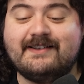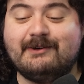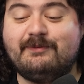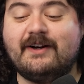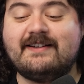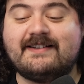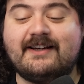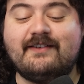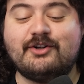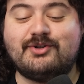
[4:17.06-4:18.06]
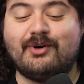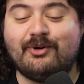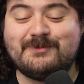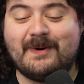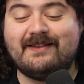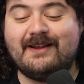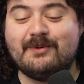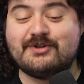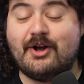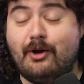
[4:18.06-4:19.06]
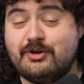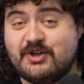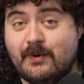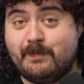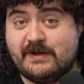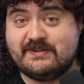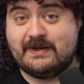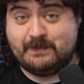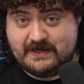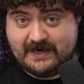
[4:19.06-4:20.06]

Did we forget to tell you that George Pedley was also a PCP